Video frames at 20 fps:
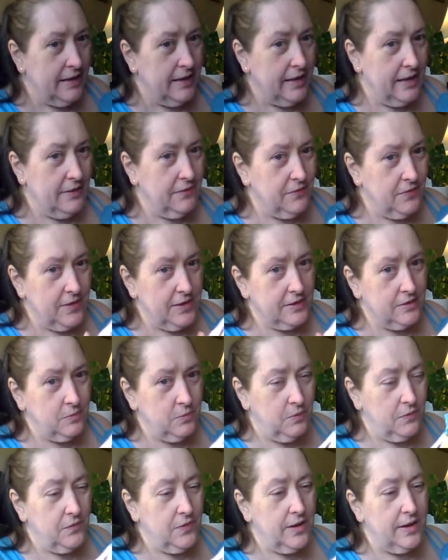if this
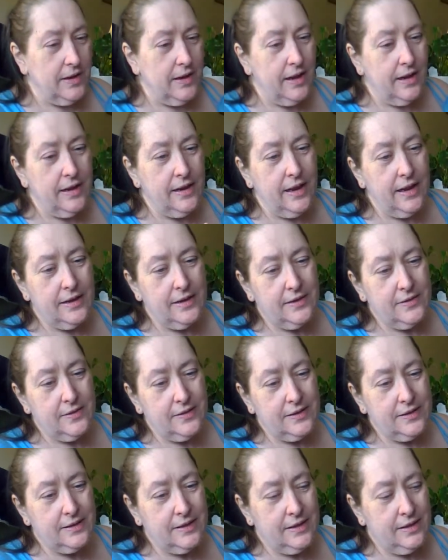one fit. And I did
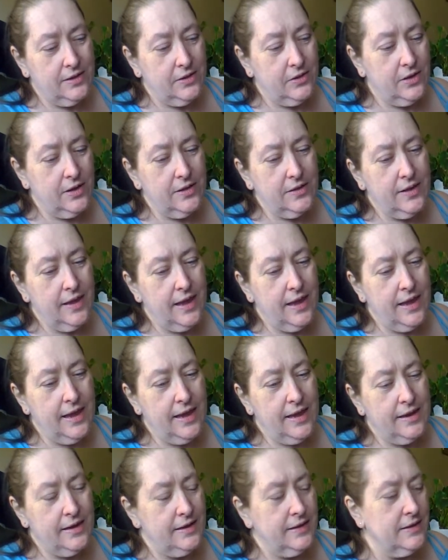the
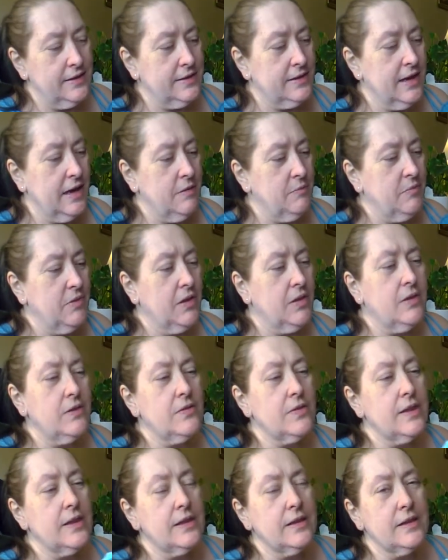head in the same. The only
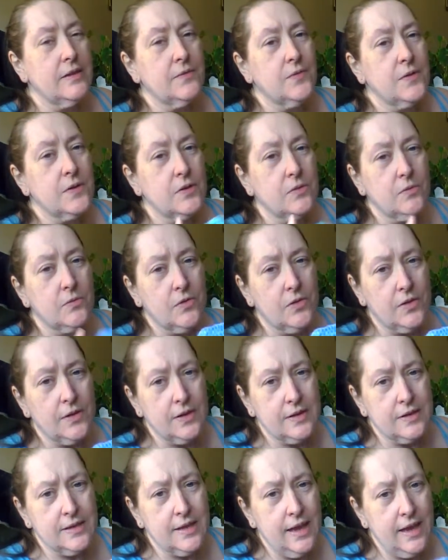thing different in
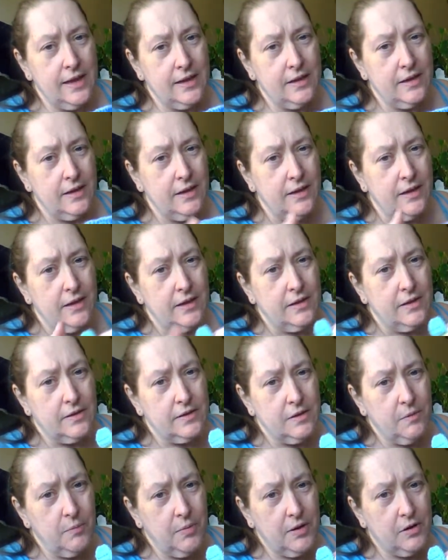this head has
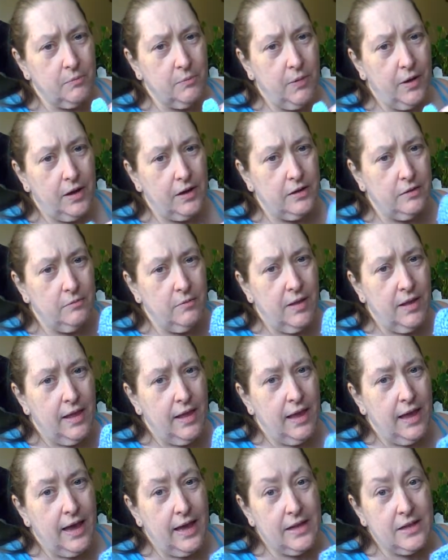a bigger bottom.
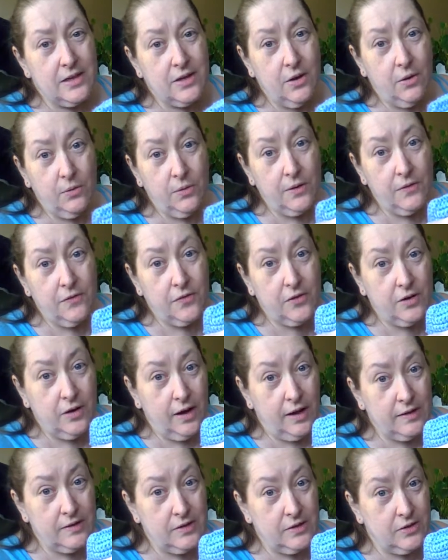I totally
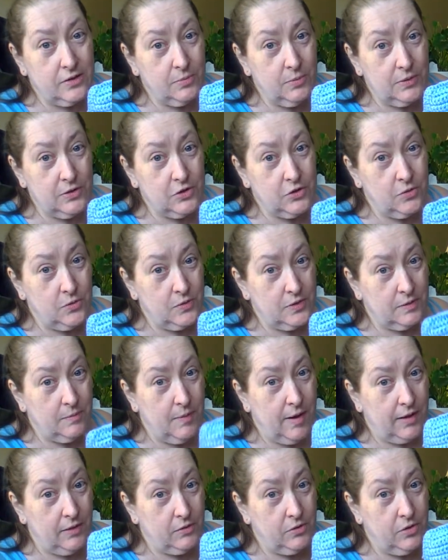forgot to switch to a
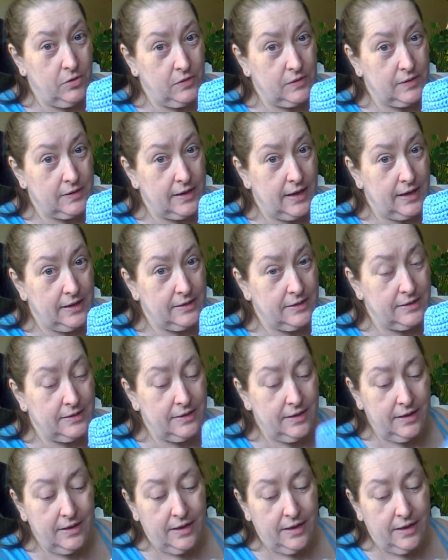smaller hook size,